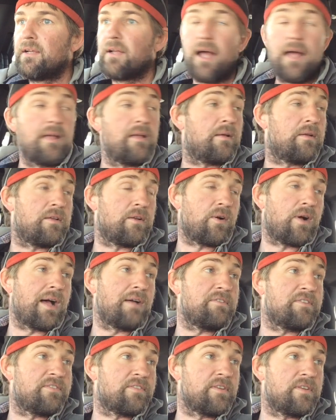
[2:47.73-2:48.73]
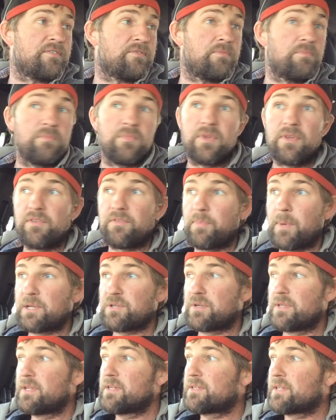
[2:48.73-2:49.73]
obviously,
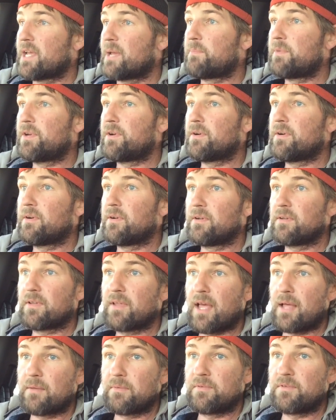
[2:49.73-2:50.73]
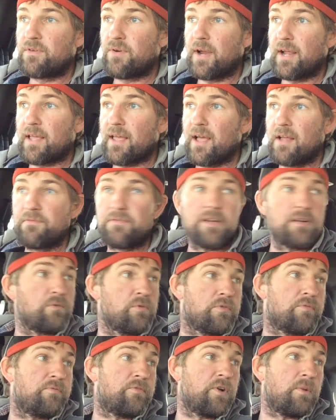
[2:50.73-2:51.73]
especially this time of year, direct conflict
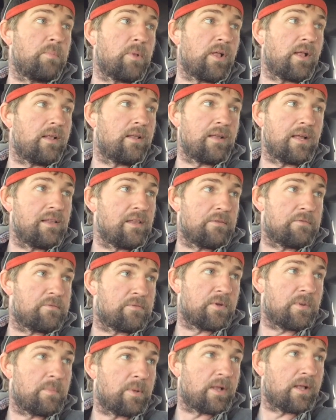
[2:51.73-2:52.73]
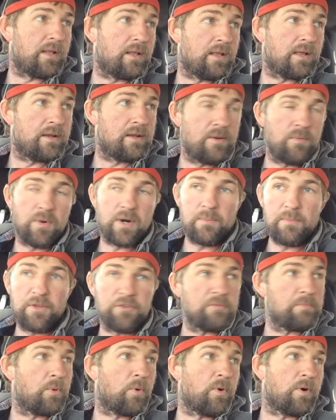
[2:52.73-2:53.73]
with football. I loved football. I didn't want to
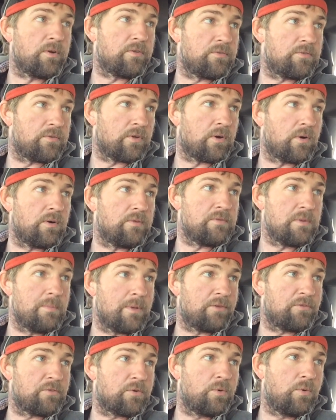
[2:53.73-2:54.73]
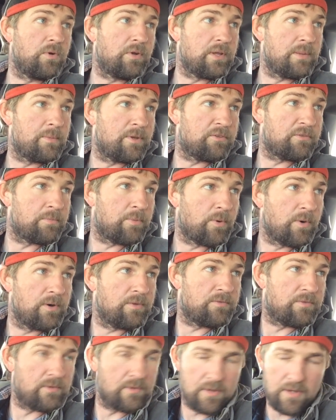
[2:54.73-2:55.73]
miss sports. So if you miss school, you miss
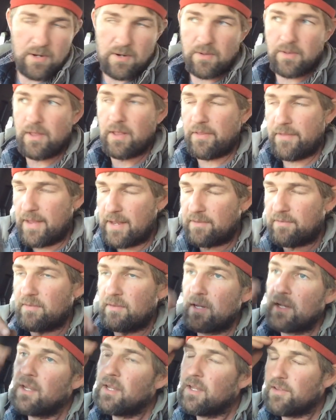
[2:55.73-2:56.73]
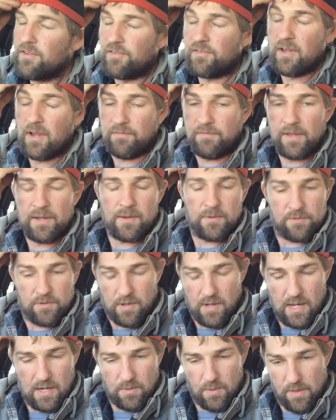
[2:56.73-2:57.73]
sports and, all that stuff that goes
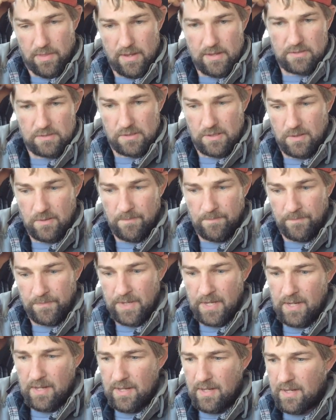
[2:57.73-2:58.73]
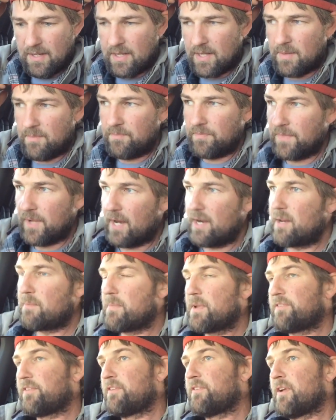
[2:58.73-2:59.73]
along with it. So I
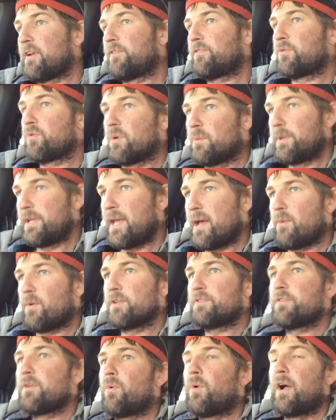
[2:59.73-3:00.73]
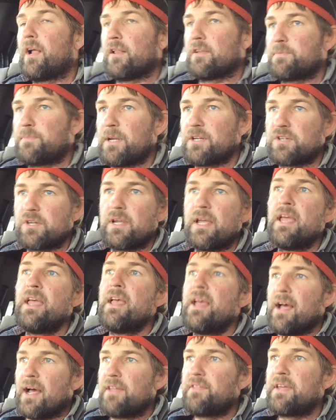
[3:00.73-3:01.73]
didn't miss a ton of school. But, yeah, once in a while, especially,
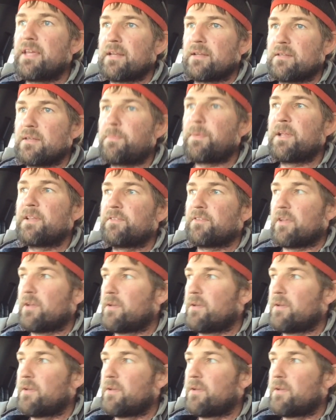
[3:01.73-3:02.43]
I think it depends